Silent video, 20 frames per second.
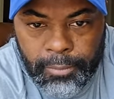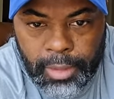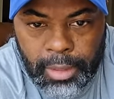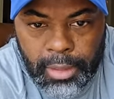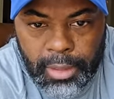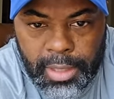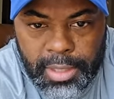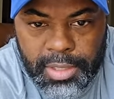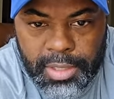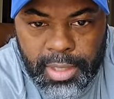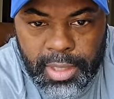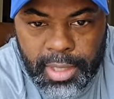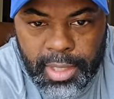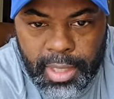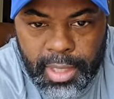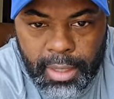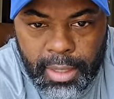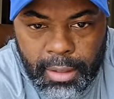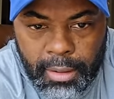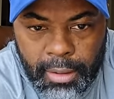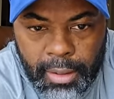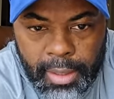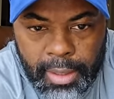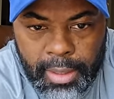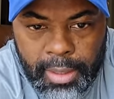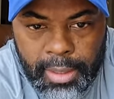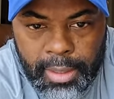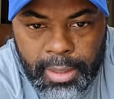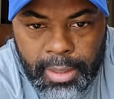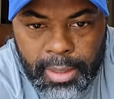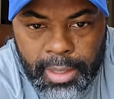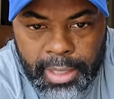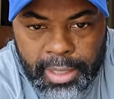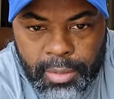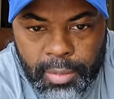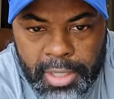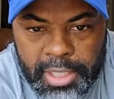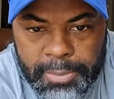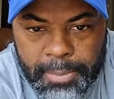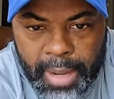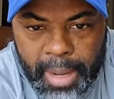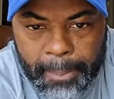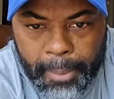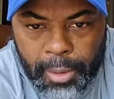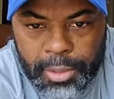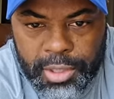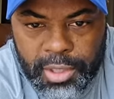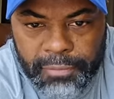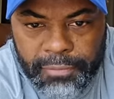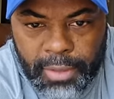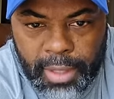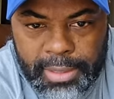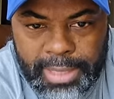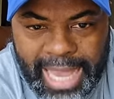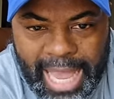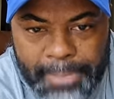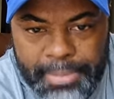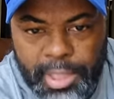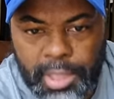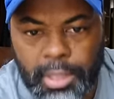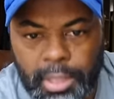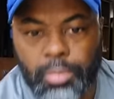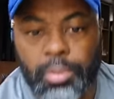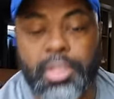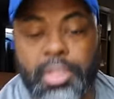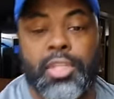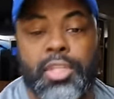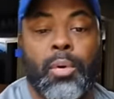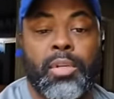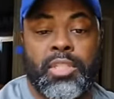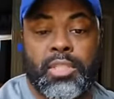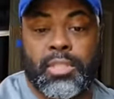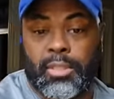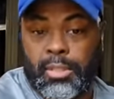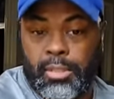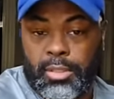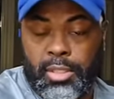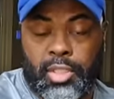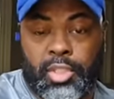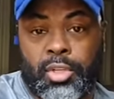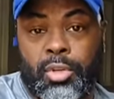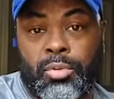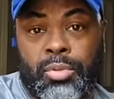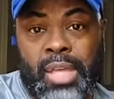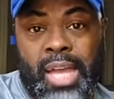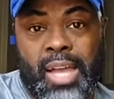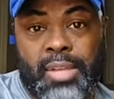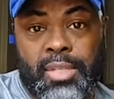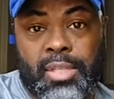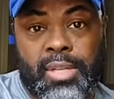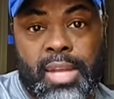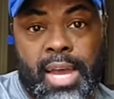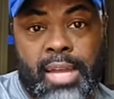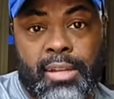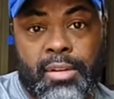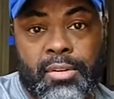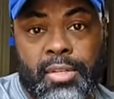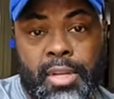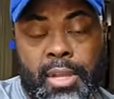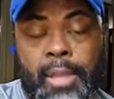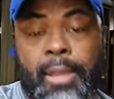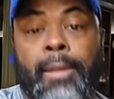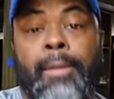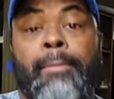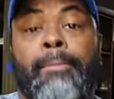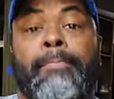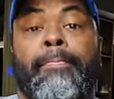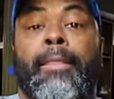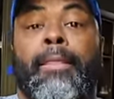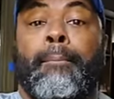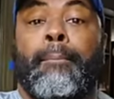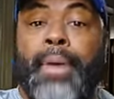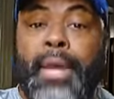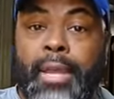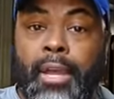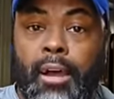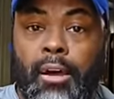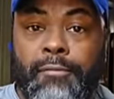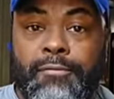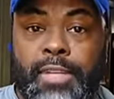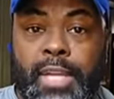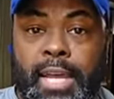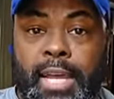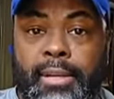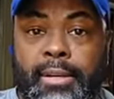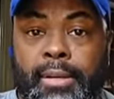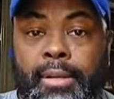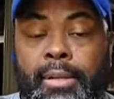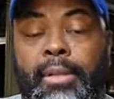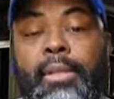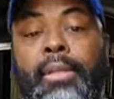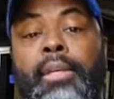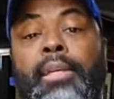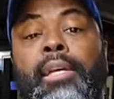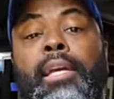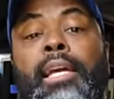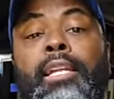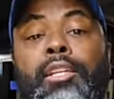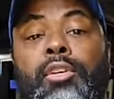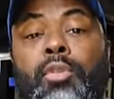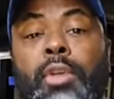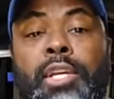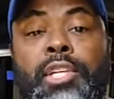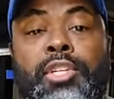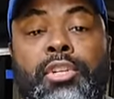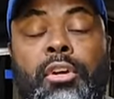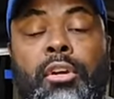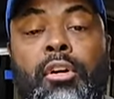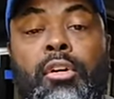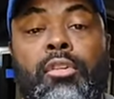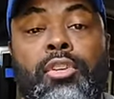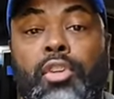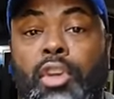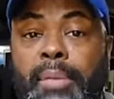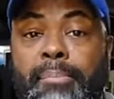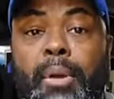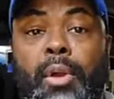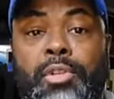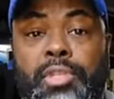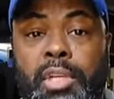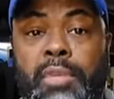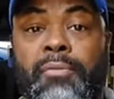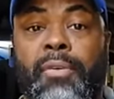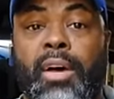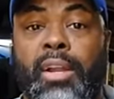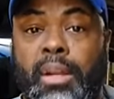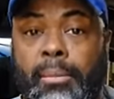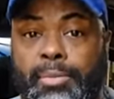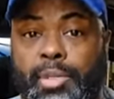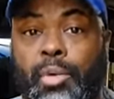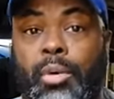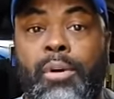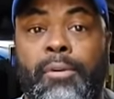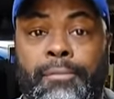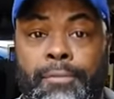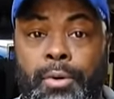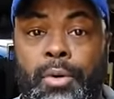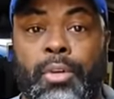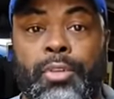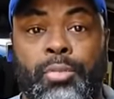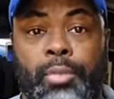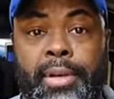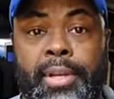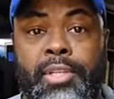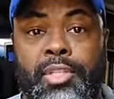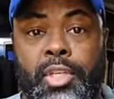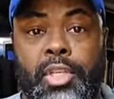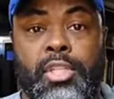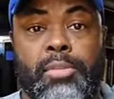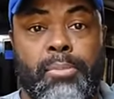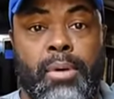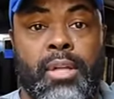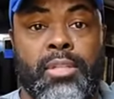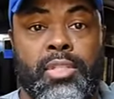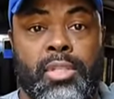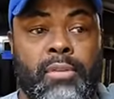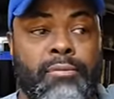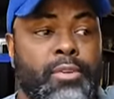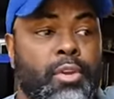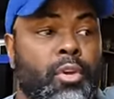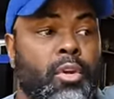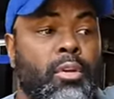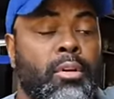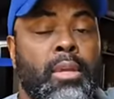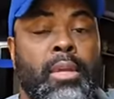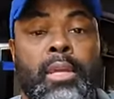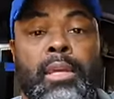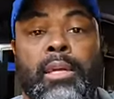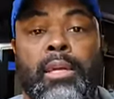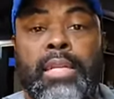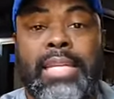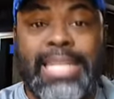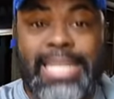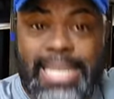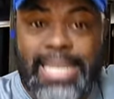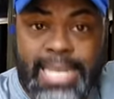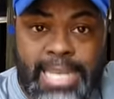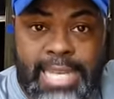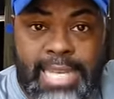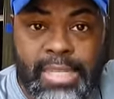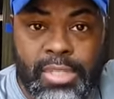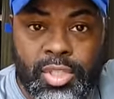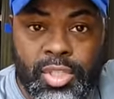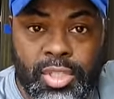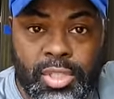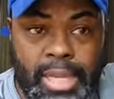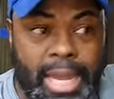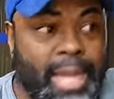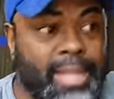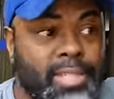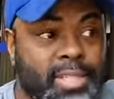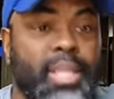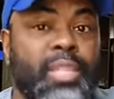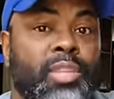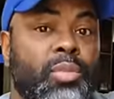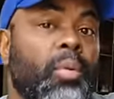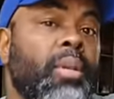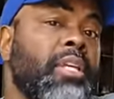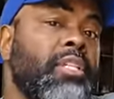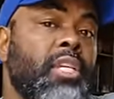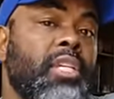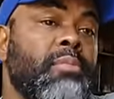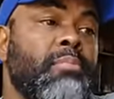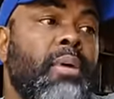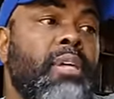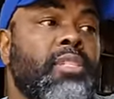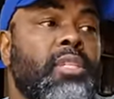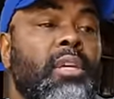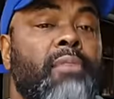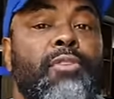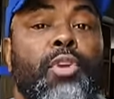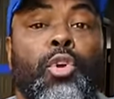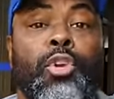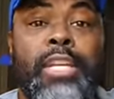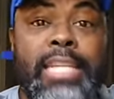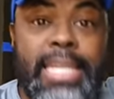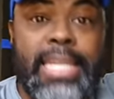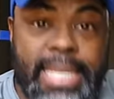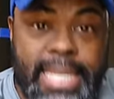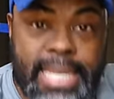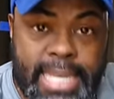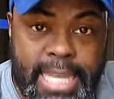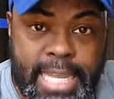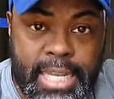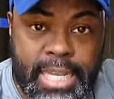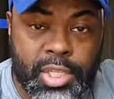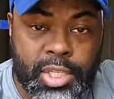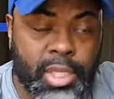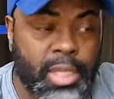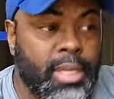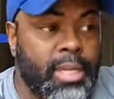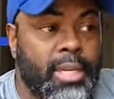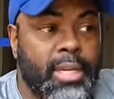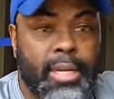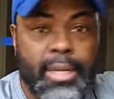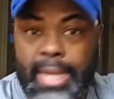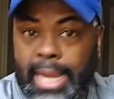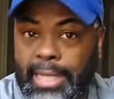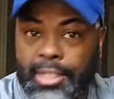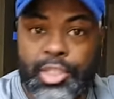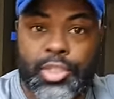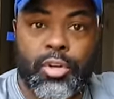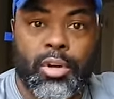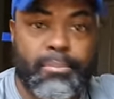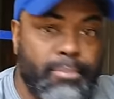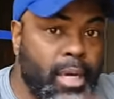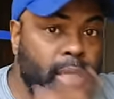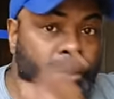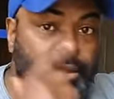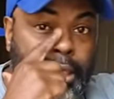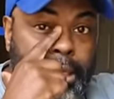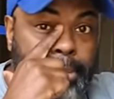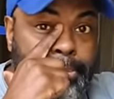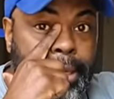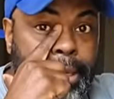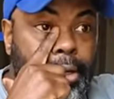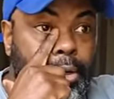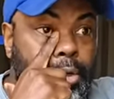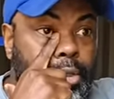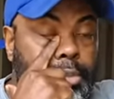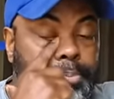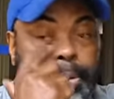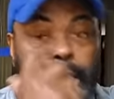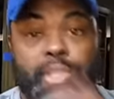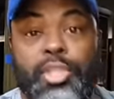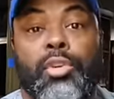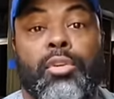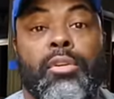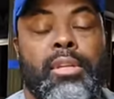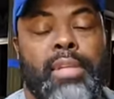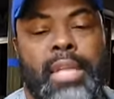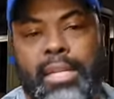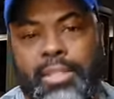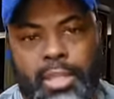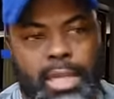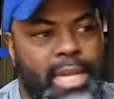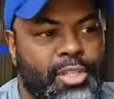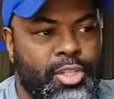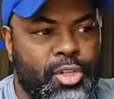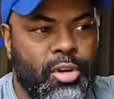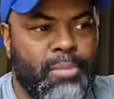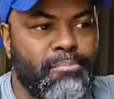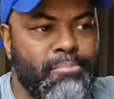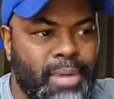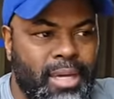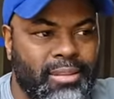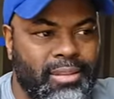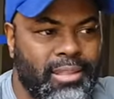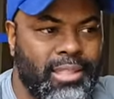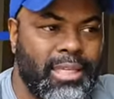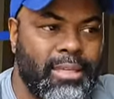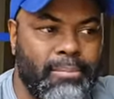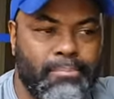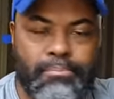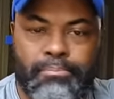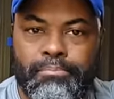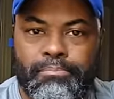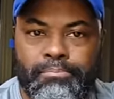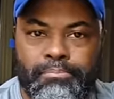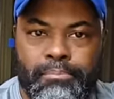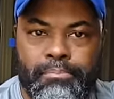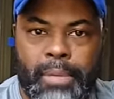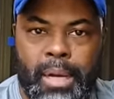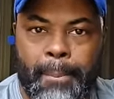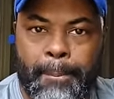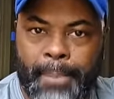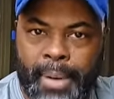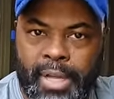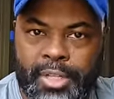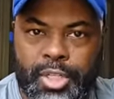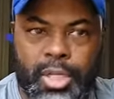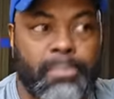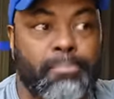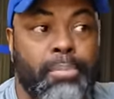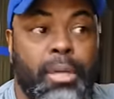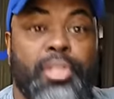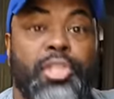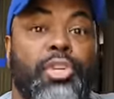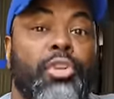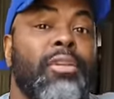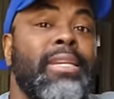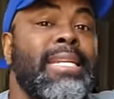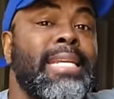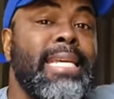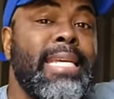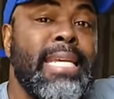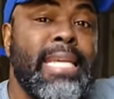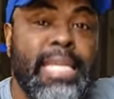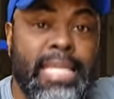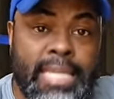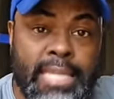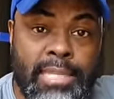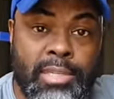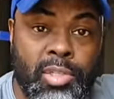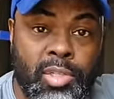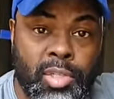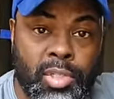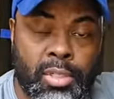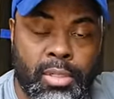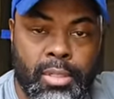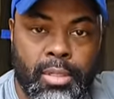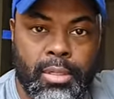Let's see here. Increase my emergency funds. Absolutely. So it's it's two thousand dollars. Pay off debt. Increase your own your emergency fund up to a full three to six months of your needs. I say three to six months of your needs, not your monthly bills, but your not not your monthly a budget, but your needs,